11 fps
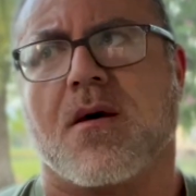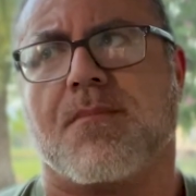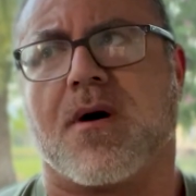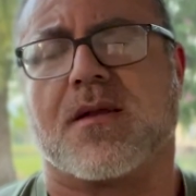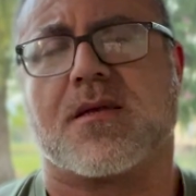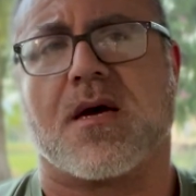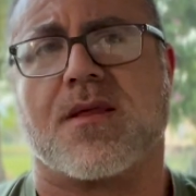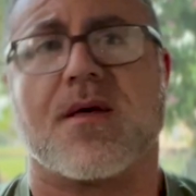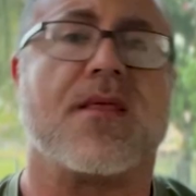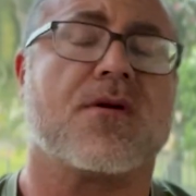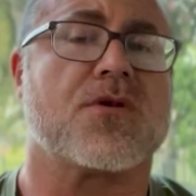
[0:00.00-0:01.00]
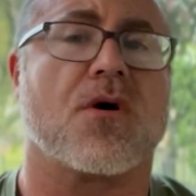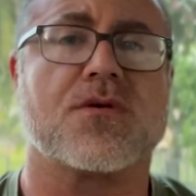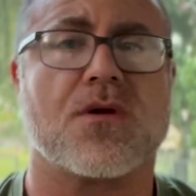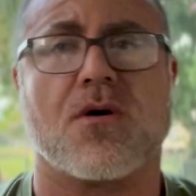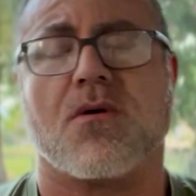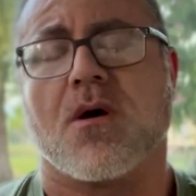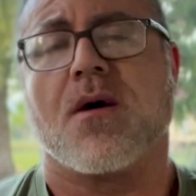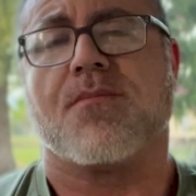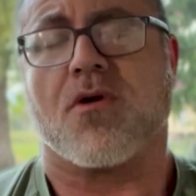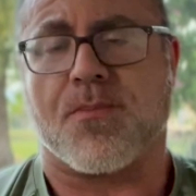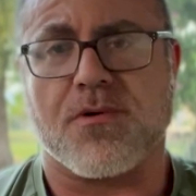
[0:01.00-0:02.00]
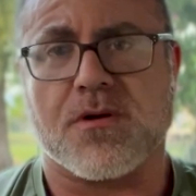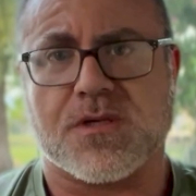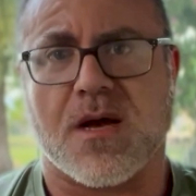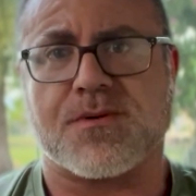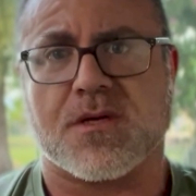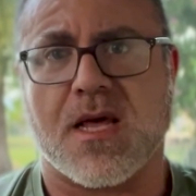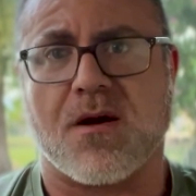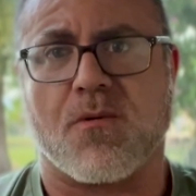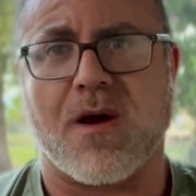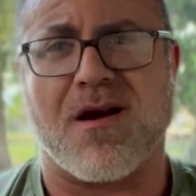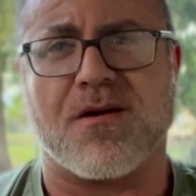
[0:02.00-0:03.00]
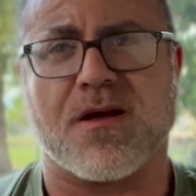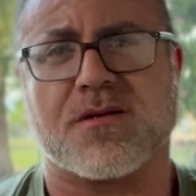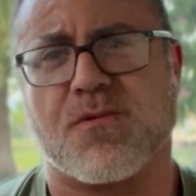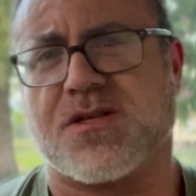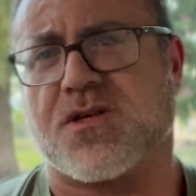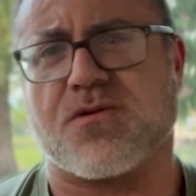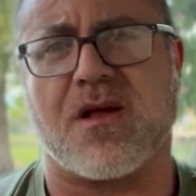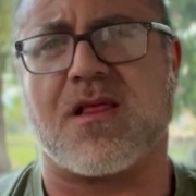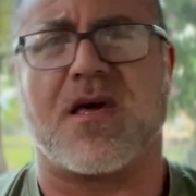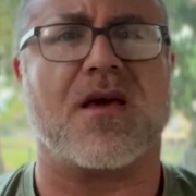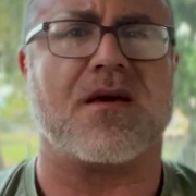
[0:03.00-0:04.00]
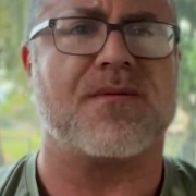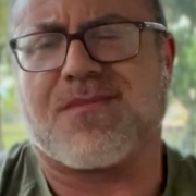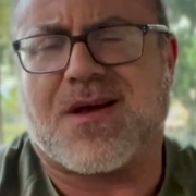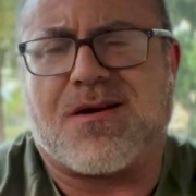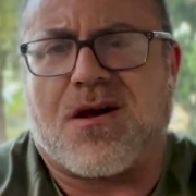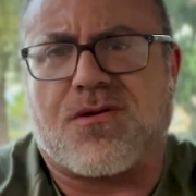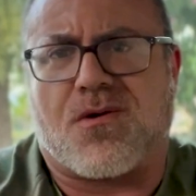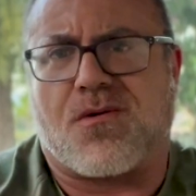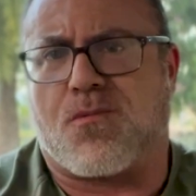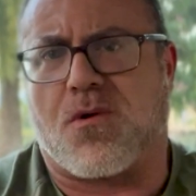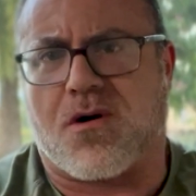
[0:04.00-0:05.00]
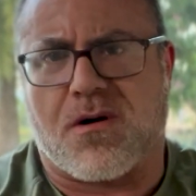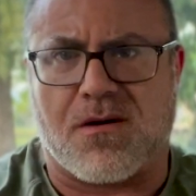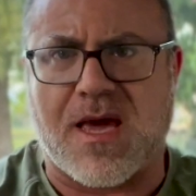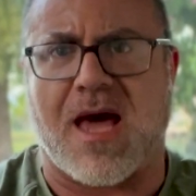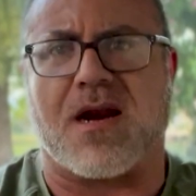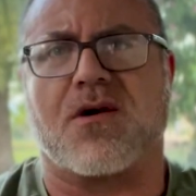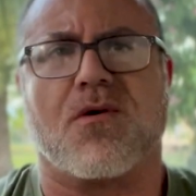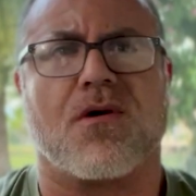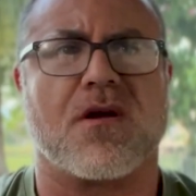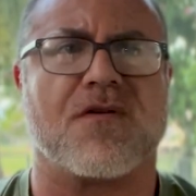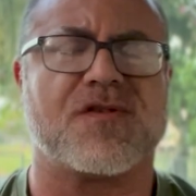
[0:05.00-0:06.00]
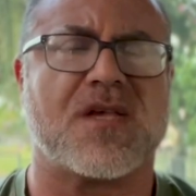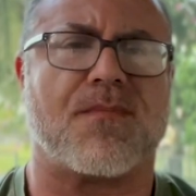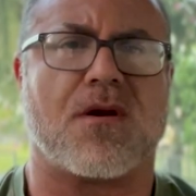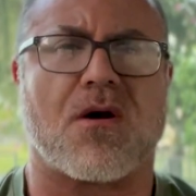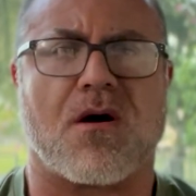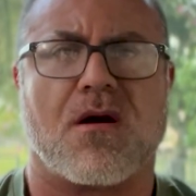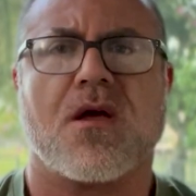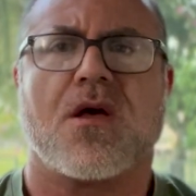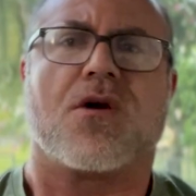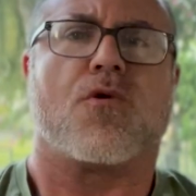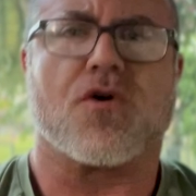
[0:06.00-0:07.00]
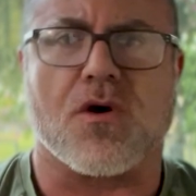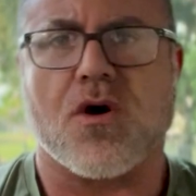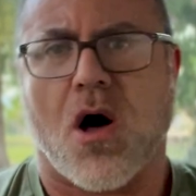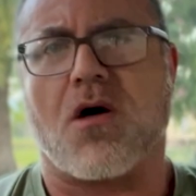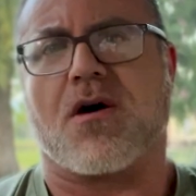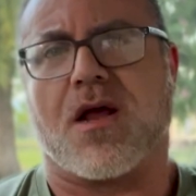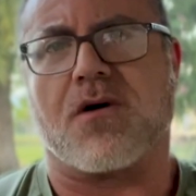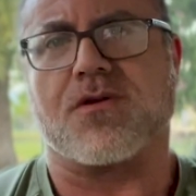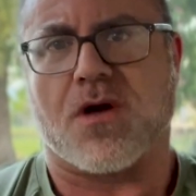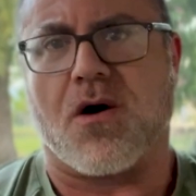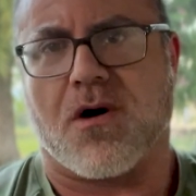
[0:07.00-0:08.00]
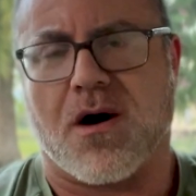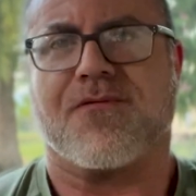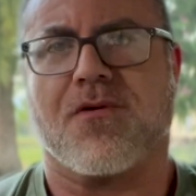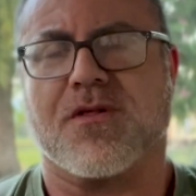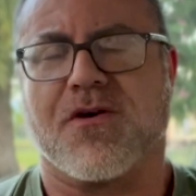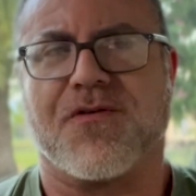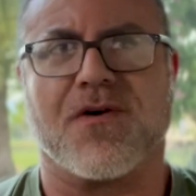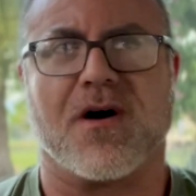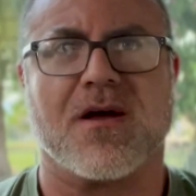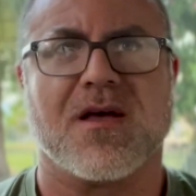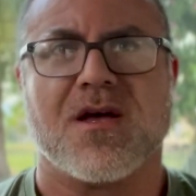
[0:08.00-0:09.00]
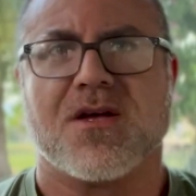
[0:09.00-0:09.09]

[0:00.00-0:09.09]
But then there's also proprioception and awareness, which is really another word or category of seminar where you can call it LDOA for the foot.